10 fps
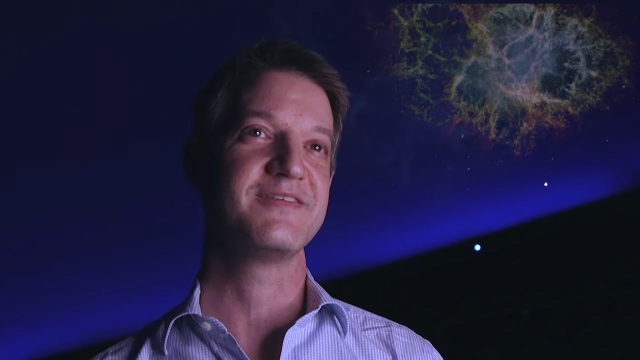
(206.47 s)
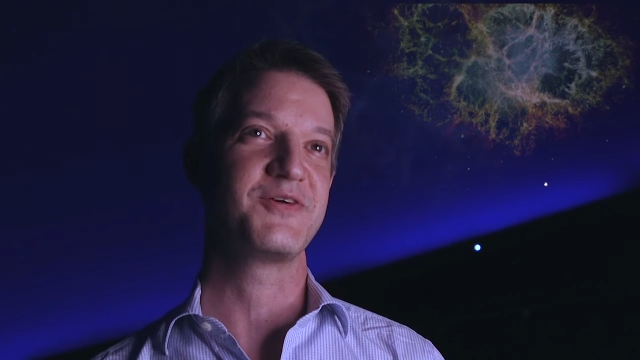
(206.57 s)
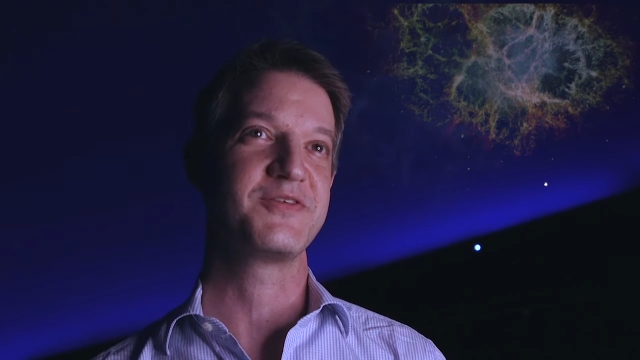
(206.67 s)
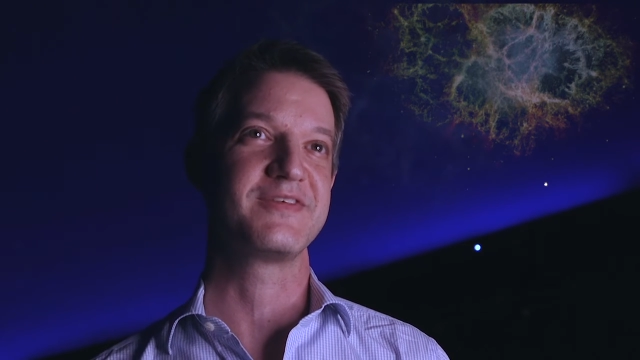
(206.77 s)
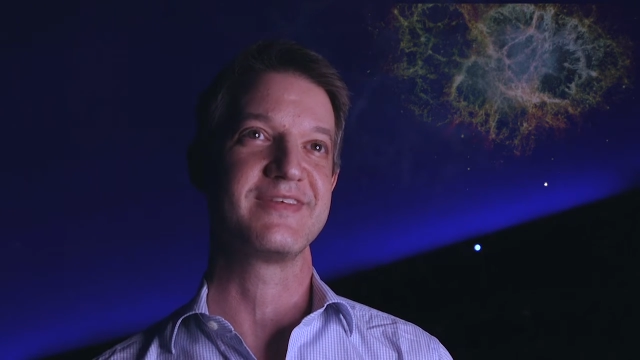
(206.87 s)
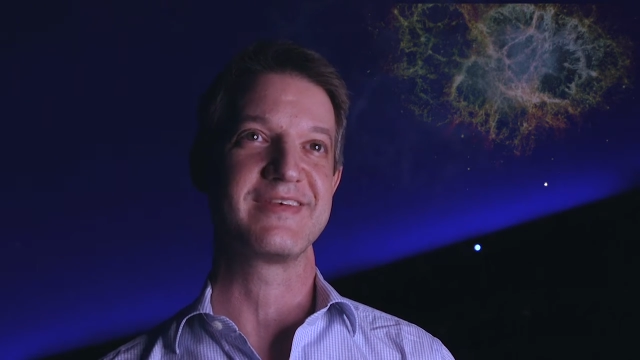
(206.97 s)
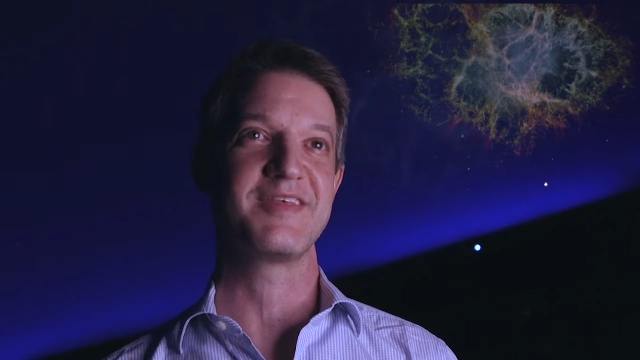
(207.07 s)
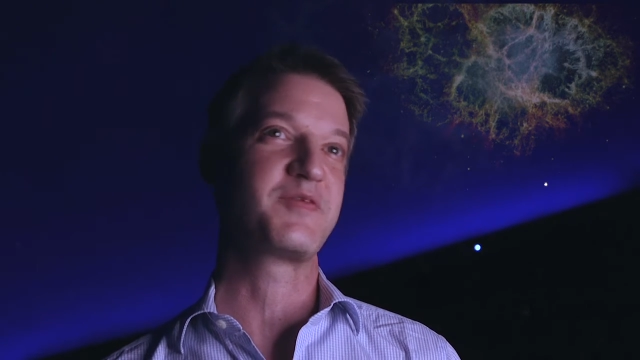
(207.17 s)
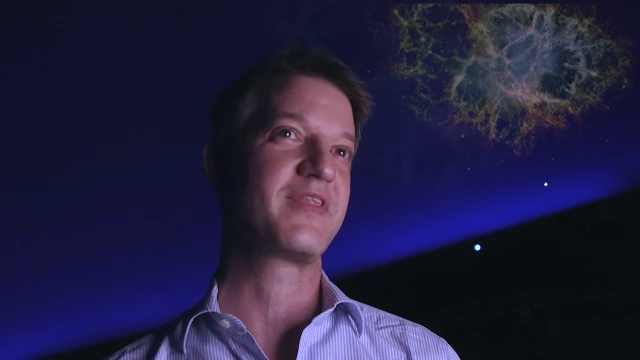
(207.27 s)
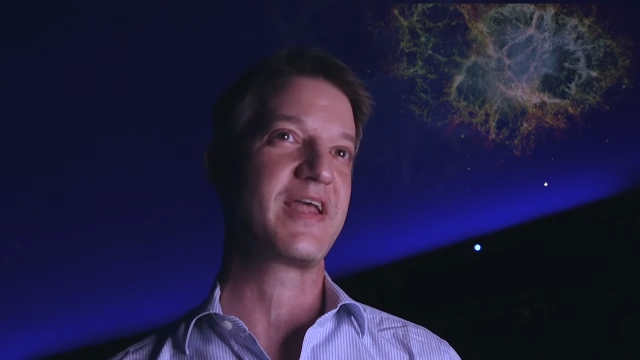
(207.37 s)
So it's
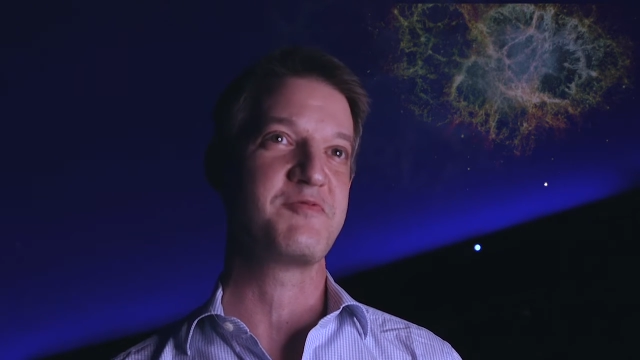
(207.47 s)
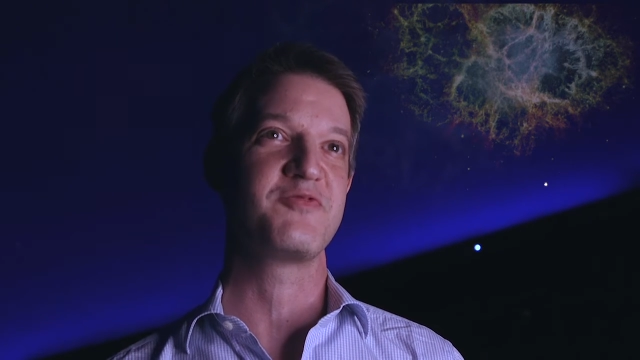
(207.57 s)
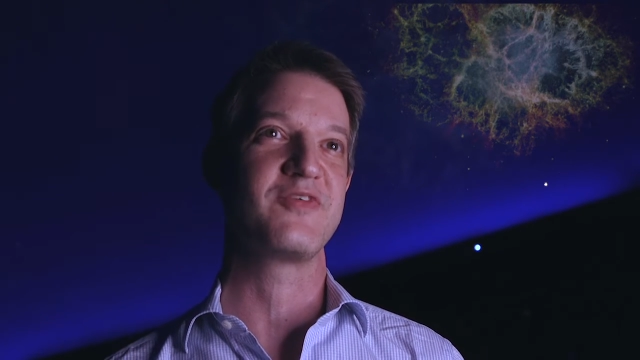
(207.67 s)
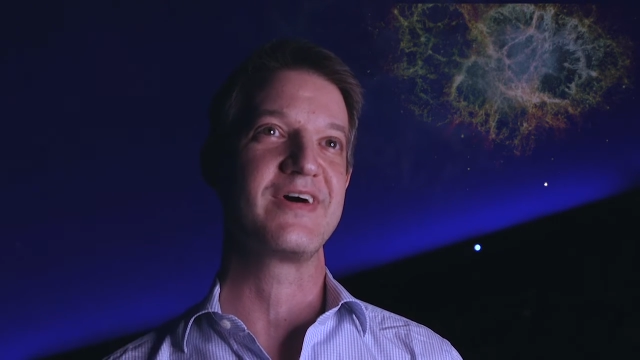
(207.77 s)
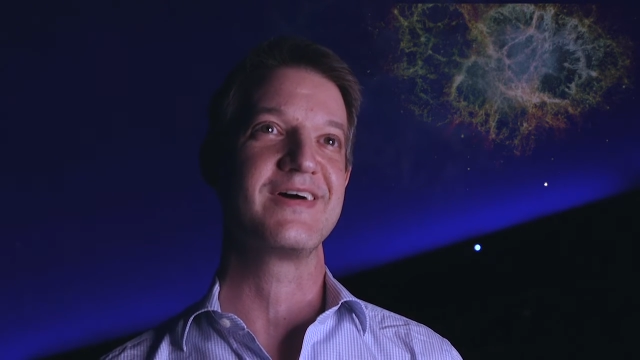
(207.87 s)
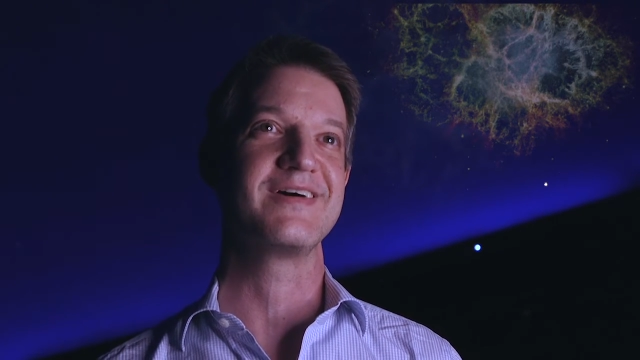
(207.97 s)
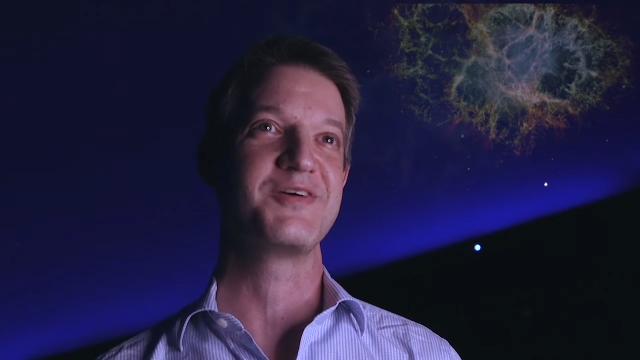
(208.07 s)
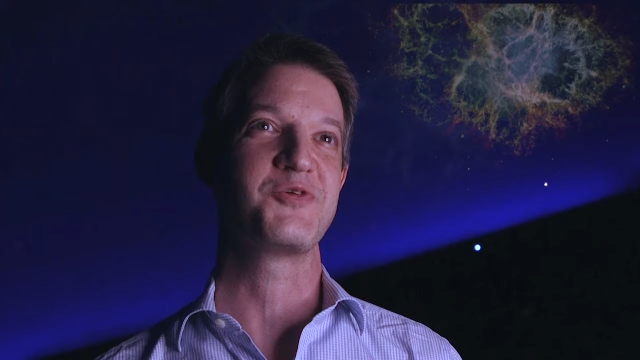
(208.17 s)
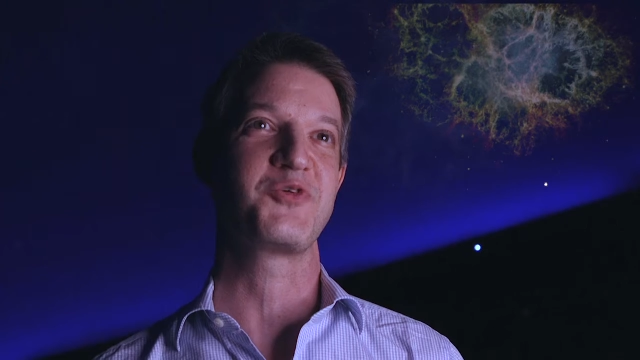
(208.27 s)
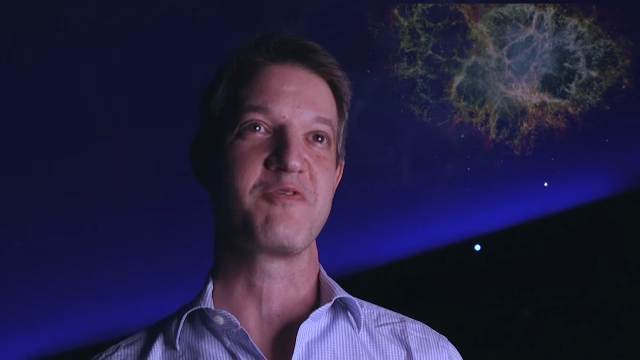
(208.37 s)
something that
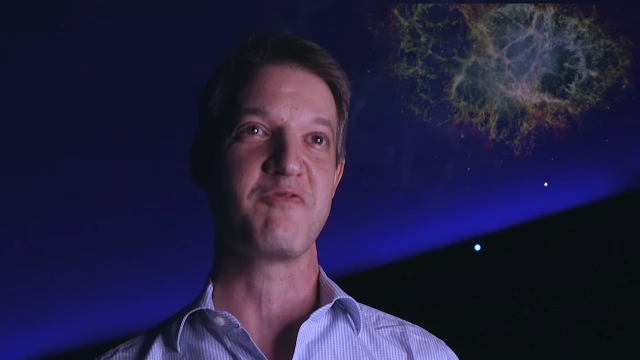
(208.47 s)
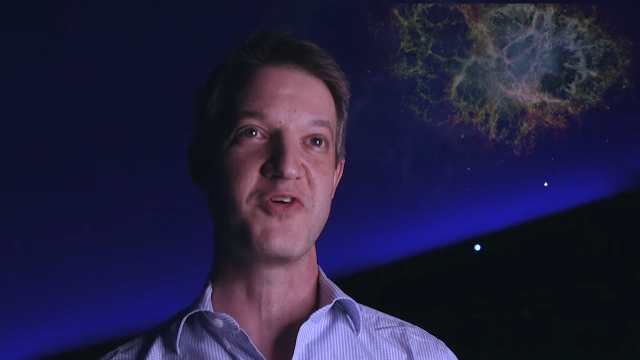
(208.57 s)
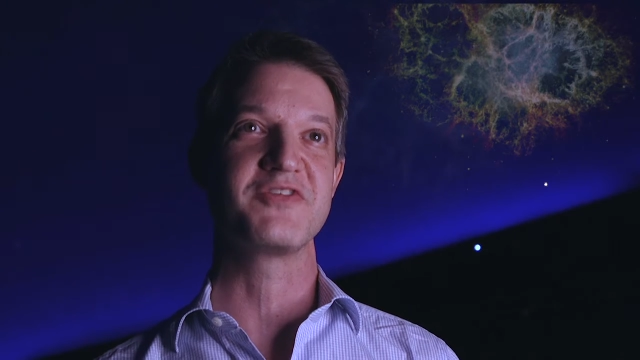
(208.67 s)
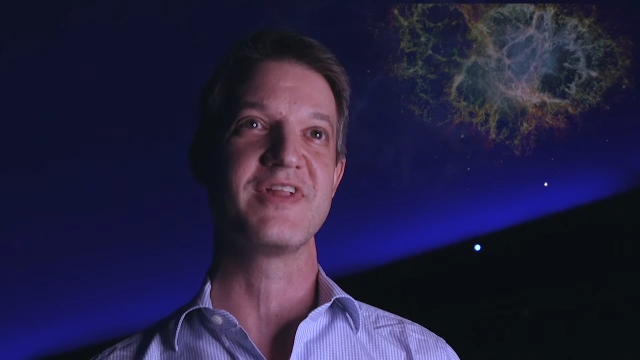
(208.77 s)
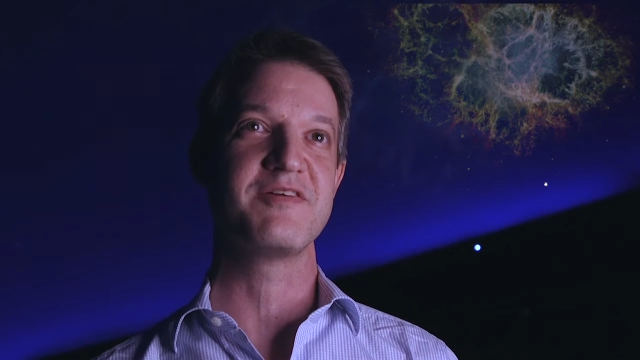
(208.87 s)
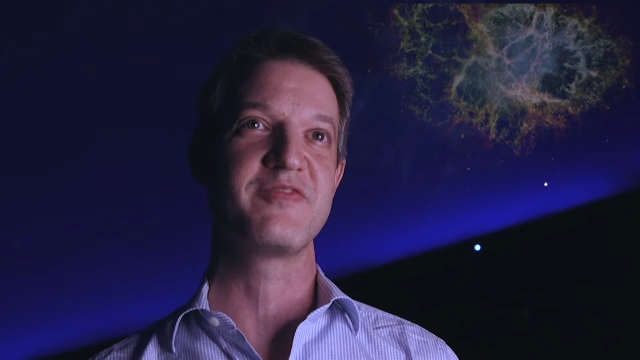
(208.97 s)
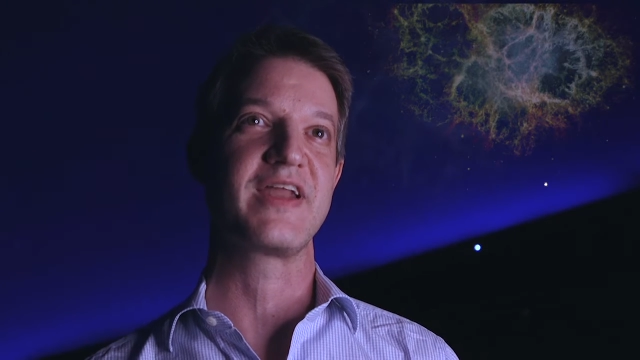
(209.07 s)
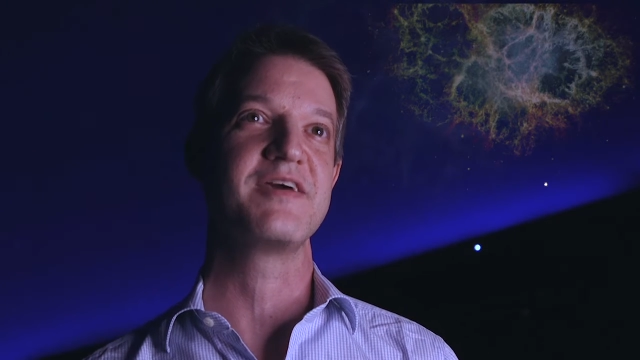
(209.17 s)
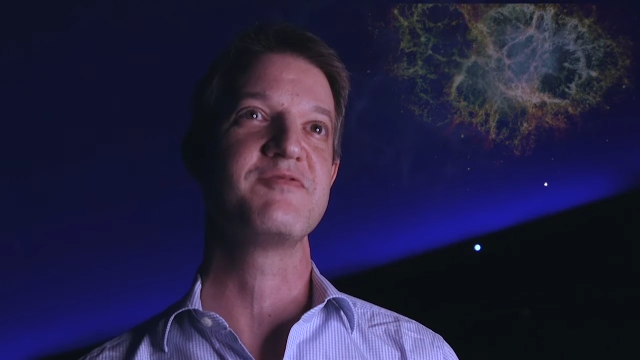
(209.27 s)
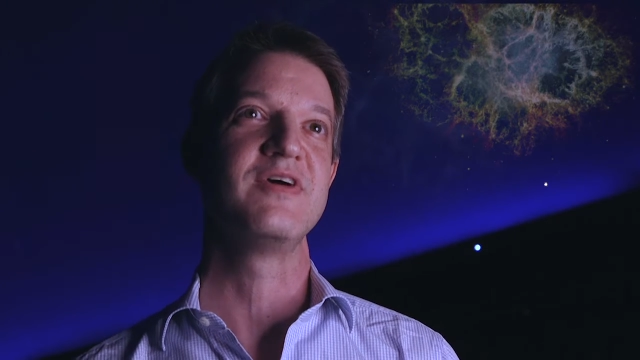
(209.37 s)
I've sort of a first love
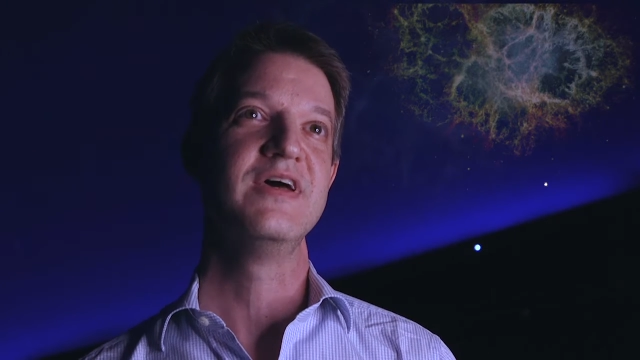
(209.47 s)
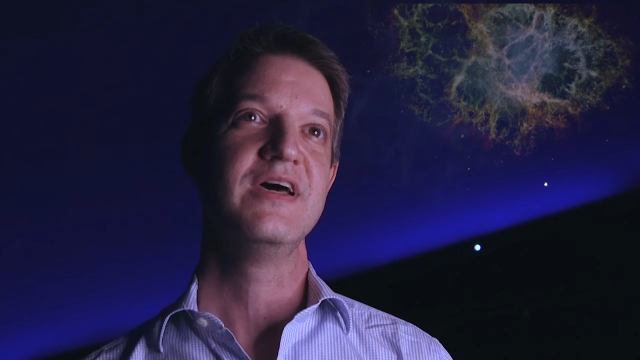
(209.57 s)
that I've